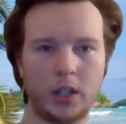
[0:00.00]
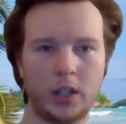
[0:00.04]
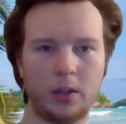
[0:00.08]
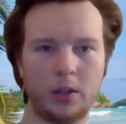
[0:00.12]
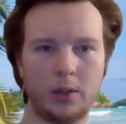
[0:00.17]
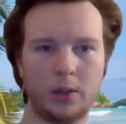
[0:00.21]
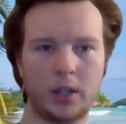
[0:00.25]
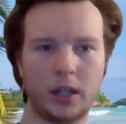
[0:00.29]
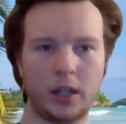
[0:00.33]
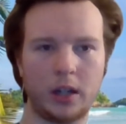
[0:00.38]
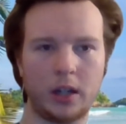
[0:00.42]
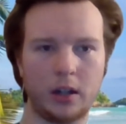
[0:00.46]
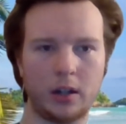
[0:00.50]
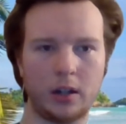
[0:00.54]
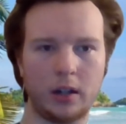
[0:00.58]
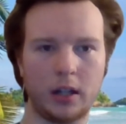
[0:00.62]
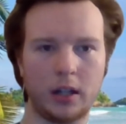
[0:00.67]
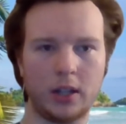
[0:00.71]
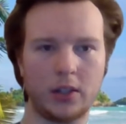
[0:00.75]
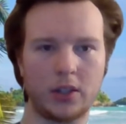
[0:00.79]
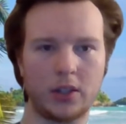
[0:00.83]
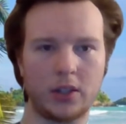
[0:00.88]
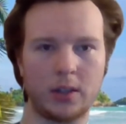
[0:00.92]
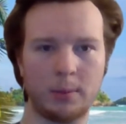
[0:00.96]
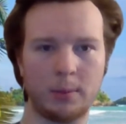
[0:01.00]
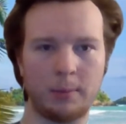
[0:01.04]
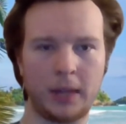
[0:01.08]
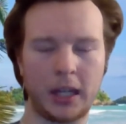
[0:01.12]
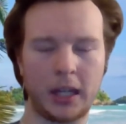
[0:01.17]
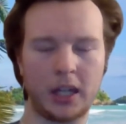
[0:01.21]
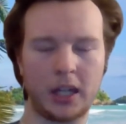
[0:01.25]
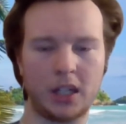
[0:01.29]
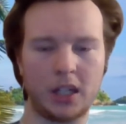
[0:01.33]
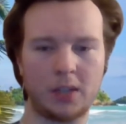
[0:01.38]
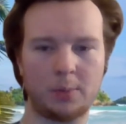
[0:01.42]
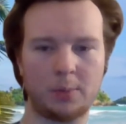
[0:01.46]
here is the
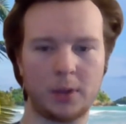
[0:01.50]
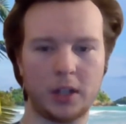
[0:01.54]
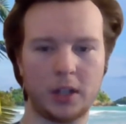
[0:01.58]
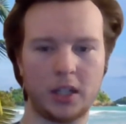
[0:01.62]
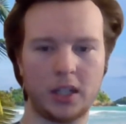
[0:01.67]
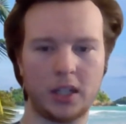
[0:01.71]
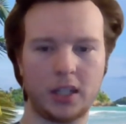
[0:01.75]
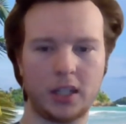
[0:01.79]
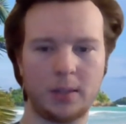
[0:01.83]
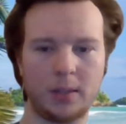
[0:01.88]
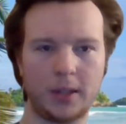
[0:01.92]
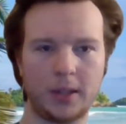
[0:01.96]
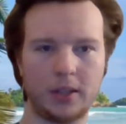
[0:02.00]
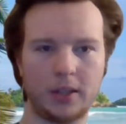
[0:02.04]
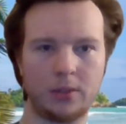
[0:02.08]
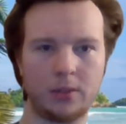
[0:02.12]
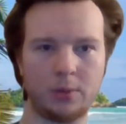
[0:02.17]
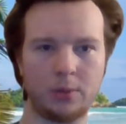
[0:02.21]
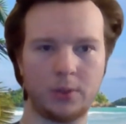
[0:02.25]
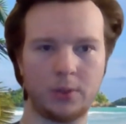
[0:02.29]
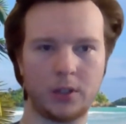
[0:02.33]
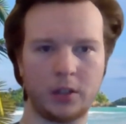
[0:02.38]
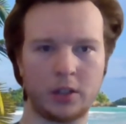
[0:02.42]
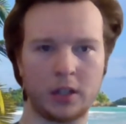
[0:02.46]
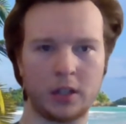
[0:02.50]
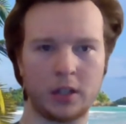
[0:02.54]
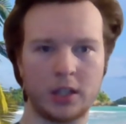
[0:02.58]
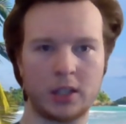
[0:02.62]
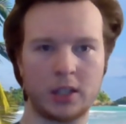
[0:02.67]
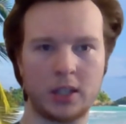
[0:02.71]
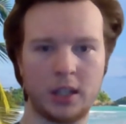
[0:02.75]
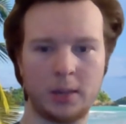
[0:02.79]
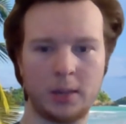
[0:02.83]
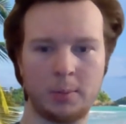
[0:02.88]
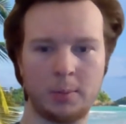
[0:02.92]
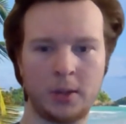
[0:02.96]
Manage Participants, which you're going to
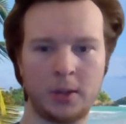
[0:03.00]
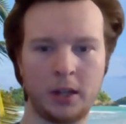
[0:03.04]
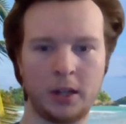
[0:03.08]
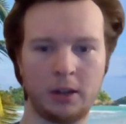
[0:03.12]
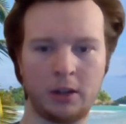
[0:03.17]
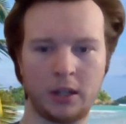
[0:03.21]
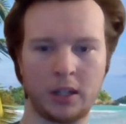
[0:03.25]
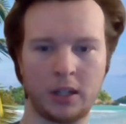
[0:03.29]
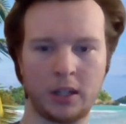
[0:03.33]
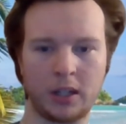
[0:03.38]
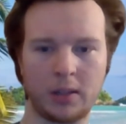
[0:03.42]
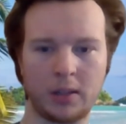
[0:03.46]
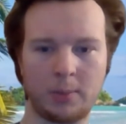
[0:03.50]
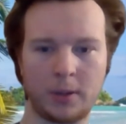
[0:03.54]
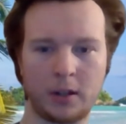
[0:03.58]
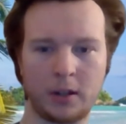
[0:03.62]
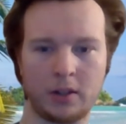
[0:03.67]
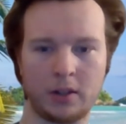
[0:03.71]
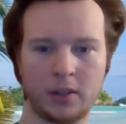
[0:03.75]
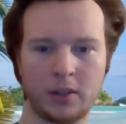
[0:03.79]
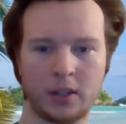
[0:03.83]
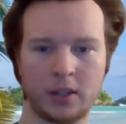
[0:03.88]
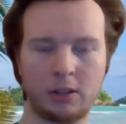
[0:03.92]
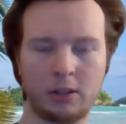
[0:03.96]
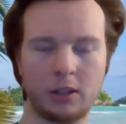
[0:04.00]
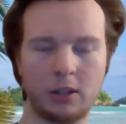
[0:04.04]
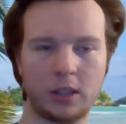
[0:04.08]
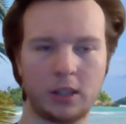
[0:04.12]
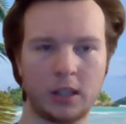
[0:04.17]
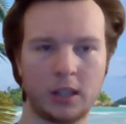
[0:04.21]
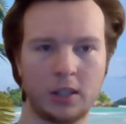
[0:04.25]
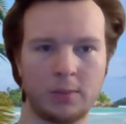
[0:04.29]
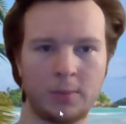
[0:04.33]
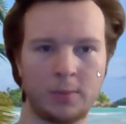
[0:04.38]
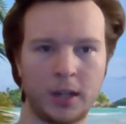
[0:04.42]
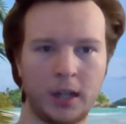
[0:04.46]
see appear and disappear as I click
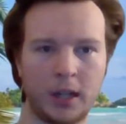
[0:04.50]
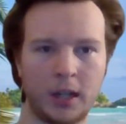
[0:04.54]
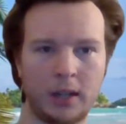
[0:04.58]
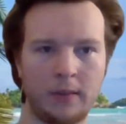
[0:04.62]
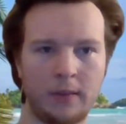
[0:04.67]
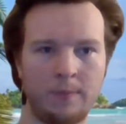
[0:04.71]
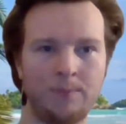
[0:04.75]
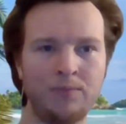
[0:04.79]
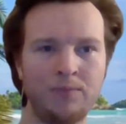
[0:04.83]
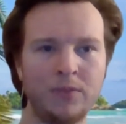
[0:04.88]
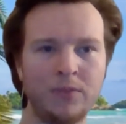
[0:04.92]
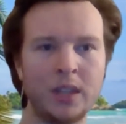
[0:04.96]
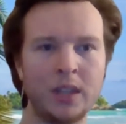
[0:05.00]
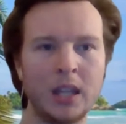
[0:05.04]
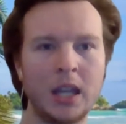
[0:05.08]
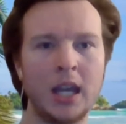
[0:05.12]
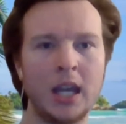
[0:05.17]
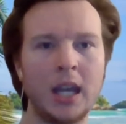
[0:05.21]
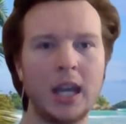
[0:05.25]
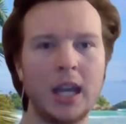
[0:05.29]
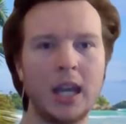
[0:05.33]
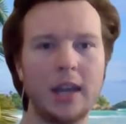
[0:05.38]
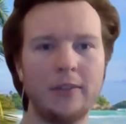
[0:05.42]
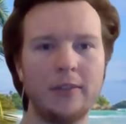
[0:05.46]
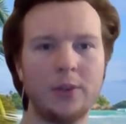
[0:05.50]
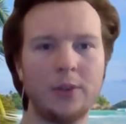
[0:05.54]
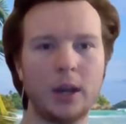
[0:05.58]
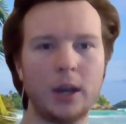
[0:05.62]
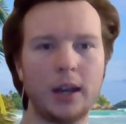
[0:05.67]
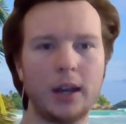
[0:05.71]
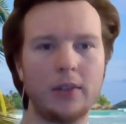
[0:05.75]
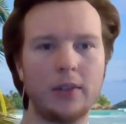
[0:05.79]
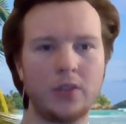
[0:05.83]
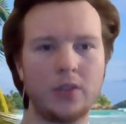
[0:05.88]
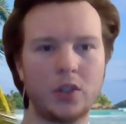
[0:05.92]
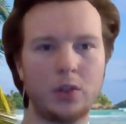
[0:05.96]
this button. If you
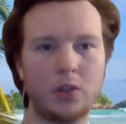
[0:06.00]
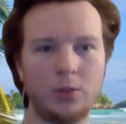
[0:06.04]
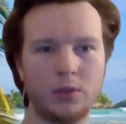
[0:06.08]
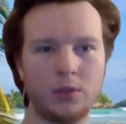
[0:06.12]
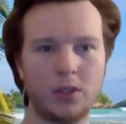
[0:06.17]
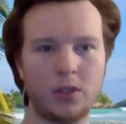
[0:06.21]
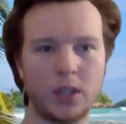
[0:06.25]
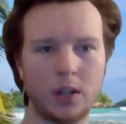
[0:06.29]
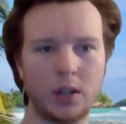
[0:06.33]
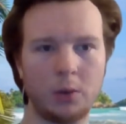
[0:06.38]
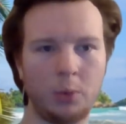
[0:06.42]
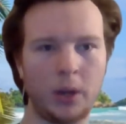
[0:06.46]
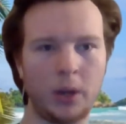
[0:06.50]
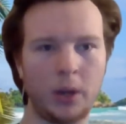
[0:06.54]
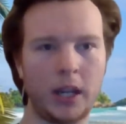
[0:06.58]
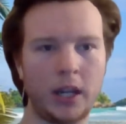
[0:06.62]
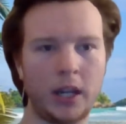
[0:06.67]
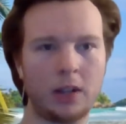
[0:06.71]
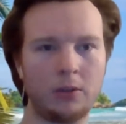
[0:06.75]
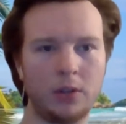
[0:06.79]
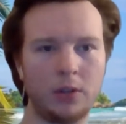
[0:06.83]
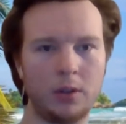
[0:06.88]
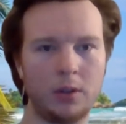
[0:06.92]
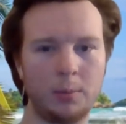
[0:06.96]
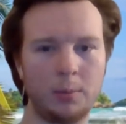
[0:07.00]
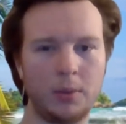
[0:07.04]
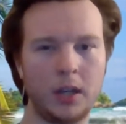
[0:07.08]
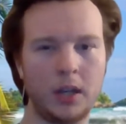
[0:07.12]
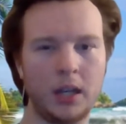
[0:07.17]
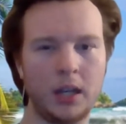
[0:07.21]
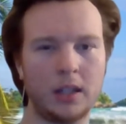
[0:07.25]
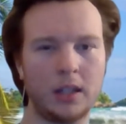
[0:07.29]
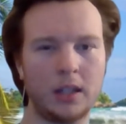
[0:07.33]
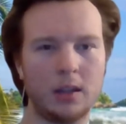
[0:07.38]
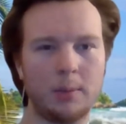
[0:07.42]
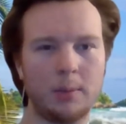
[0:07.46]
have students in a waiting room,
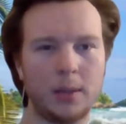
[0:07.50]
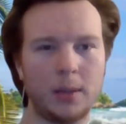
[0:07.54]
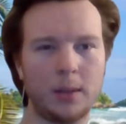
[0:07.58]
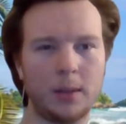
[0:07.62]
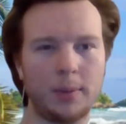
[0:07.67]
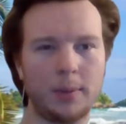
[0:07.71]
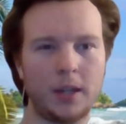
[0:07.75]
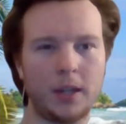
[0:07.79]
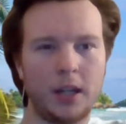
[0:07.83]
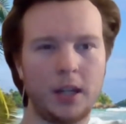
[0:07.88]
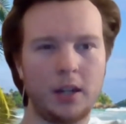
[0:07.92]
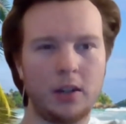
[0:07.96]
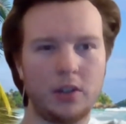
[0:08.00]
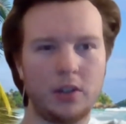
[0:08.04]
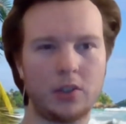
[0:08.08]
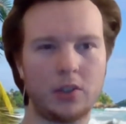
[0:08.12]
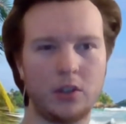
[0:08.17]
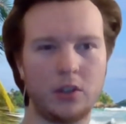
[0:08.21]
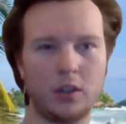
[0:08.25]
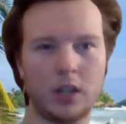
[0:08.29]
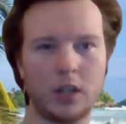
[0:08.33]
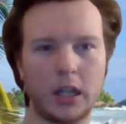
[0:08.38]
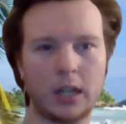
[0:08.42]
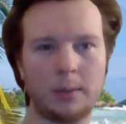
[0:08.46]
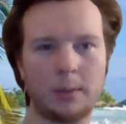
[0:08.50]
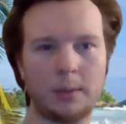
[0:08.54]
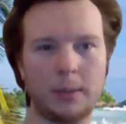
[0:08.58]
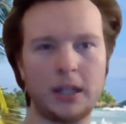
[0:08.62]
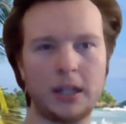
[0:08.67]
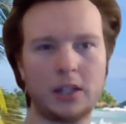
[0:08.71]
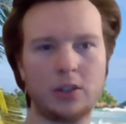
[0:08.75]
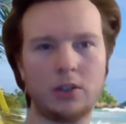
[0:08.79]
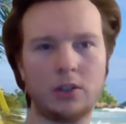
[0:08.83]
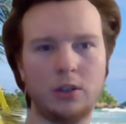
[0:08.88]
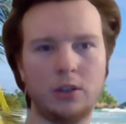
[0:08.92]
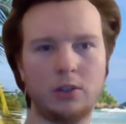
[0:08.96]
they'll be up here, so you got to make
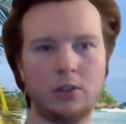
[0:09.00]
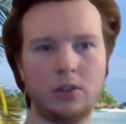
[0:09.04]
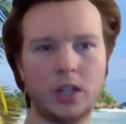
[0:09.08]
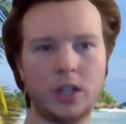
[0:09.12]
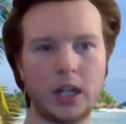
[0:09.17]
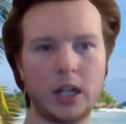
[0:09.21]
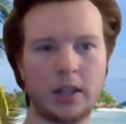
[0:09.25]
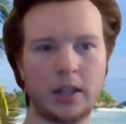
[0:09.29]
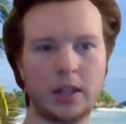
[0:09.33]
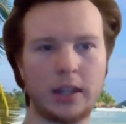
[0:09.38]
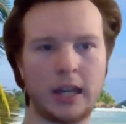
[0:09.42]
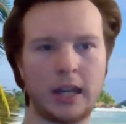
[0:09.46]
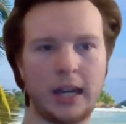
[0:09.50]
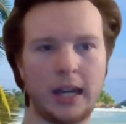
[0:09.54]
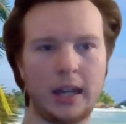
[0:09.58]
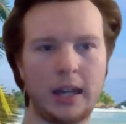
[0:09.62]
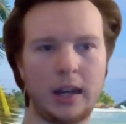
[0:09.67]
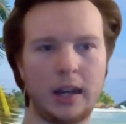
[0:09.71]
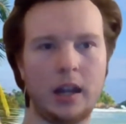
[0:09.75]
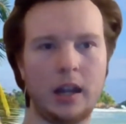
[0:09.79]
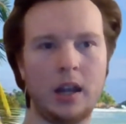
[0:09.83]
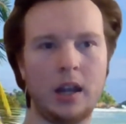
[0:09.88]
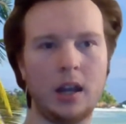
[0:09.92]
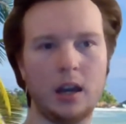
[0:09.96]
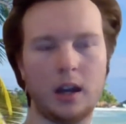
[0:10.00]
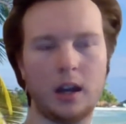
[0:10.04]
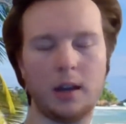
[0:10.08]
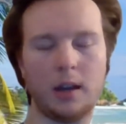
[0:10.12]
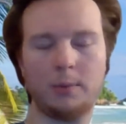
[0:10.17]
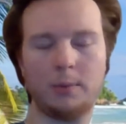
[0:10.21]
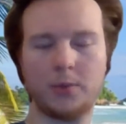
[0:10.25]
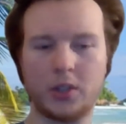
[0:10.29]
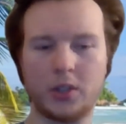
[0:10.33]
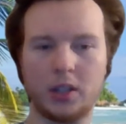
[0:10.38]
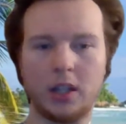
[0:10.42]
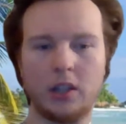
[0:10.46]
sure you check that
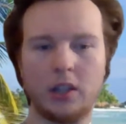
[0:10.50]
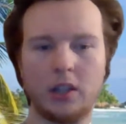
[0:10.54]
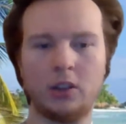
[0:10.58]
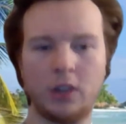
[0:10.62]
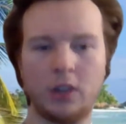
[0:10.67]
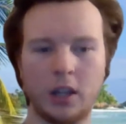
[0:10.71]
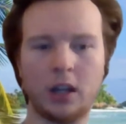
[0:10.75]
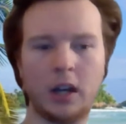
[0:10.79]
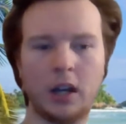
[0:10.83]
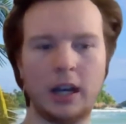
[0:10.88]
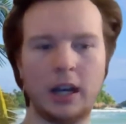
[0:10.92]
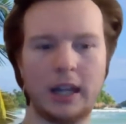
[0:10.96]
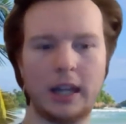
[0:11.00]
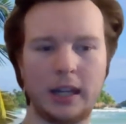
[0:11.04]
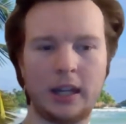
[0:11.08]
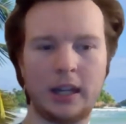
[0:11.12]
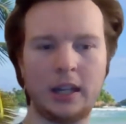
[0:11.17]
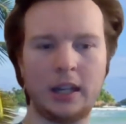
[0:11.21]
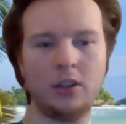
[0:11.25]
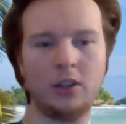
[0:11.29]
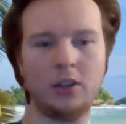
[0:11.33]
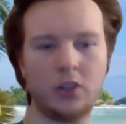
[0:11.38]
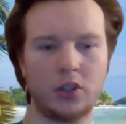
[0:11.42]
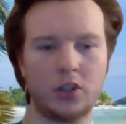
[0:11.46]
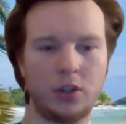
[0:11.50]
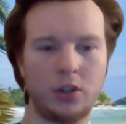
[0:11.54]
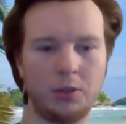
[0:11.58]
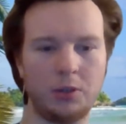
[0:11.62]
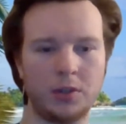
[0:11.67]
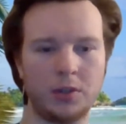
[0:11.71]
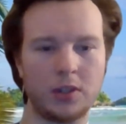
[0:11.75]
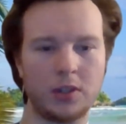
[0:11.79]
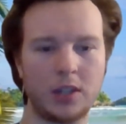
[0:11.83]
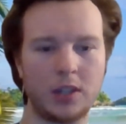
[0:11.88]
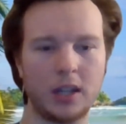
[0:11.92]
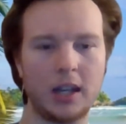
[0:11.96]
so that you can let in your
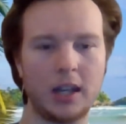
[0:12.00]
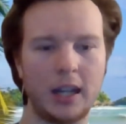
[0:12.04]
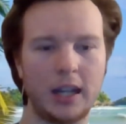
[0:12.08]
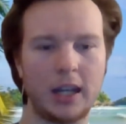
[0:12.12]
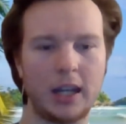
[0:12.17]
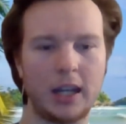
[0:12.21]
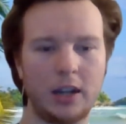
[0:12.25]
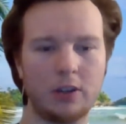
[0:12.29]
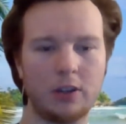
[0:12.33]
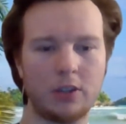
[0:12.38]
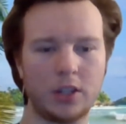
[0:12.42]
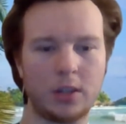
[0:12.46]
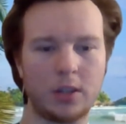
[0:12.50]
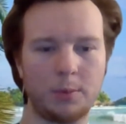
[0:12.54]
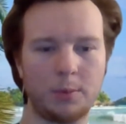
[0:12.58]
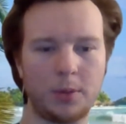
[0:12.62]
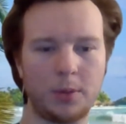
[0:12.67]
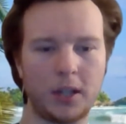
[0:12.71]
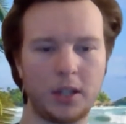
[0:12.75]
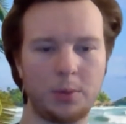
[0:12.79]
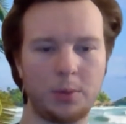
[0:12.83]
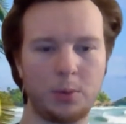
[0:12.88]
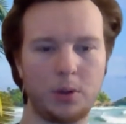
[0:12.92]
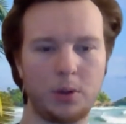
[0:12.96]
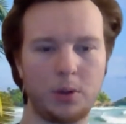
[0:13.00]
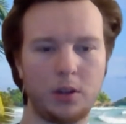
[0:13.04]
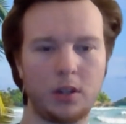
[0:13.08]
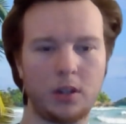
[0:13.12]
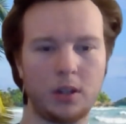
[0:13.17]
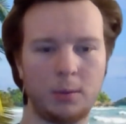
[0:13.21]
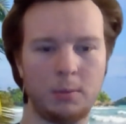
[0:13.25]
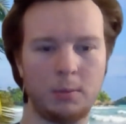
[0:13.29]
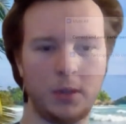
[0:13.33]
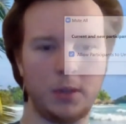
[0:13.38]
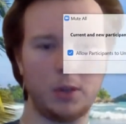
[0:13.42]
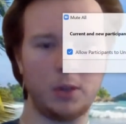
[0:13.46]
students. Here's the place where you
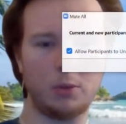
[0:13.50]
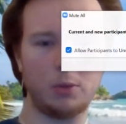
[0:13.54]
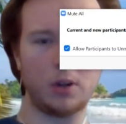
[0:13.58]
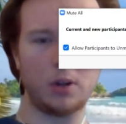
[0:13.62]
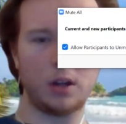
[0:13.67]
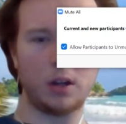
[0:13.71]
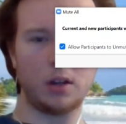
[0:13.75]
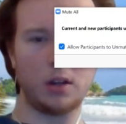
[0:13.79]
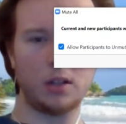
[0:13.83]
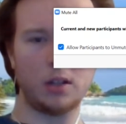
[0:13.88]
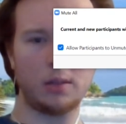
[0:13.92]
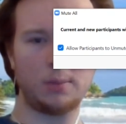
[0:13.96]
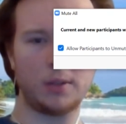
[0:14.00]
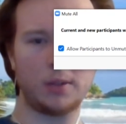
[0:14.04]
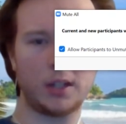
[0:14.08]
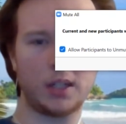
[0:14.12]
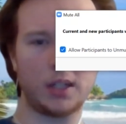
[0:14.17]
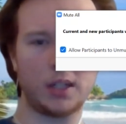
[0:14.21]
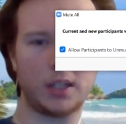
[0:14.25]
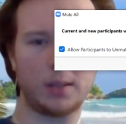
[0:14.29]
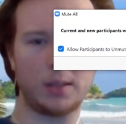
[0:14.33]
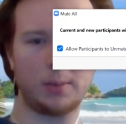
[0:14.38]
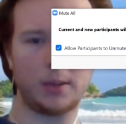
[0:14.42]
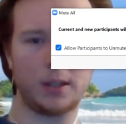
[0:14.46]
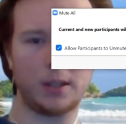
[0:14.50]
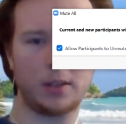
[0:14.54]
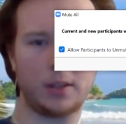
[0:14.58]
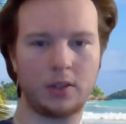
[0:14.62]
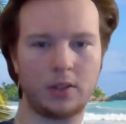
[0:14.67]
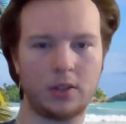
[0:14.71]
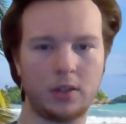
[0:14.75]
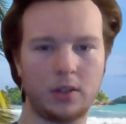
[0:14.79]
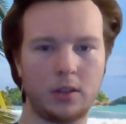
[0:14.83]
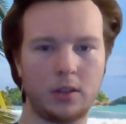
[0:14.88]
can mute all the participants